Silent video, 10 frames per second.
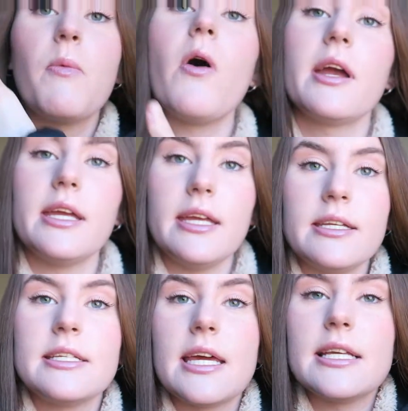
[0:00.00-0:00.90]
what I eat in
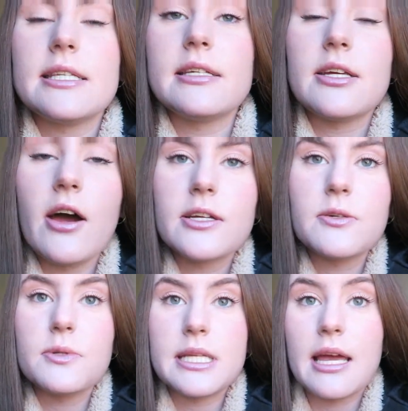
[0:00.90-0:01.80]
a days in the
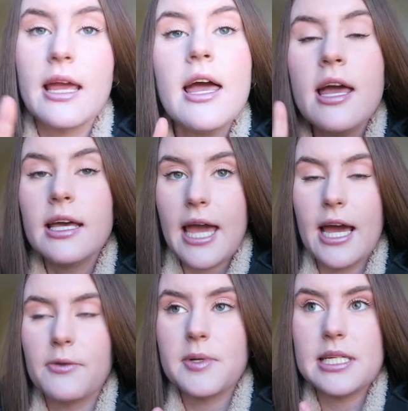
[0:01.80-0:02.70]
title say
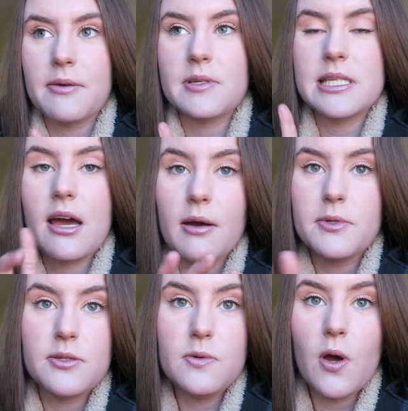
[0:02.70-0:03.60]
calorie deficit.
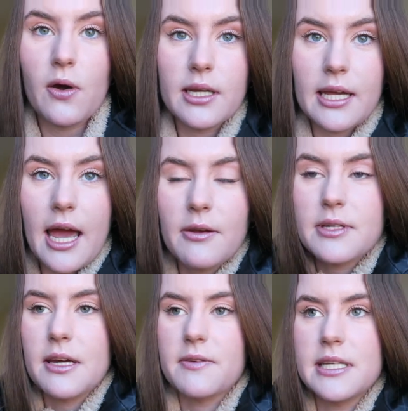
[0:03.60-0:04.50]
I'm not in a
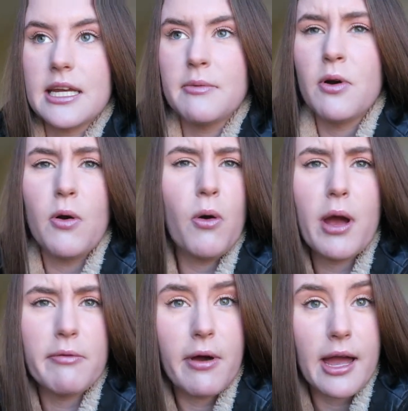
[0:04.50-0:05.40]
calorie deficit anymore, or
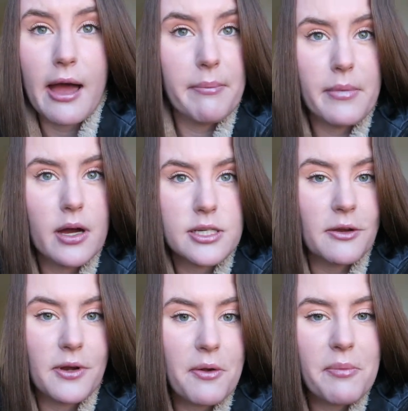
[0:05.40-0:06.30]
if I am, I
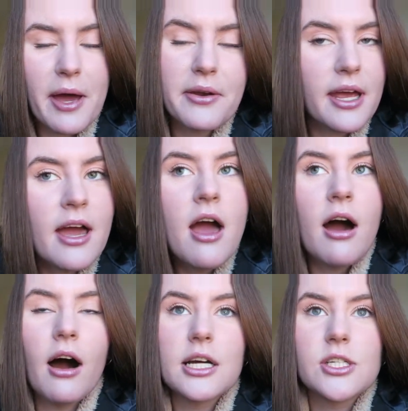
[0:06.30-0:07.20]
don't know about it.
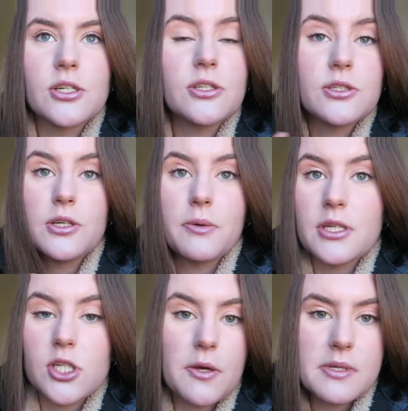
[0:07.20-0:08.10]
I just do
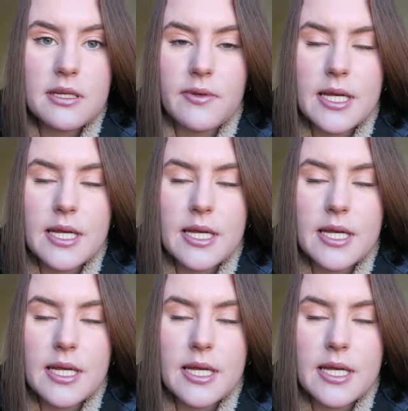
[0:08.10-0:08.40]
intuitive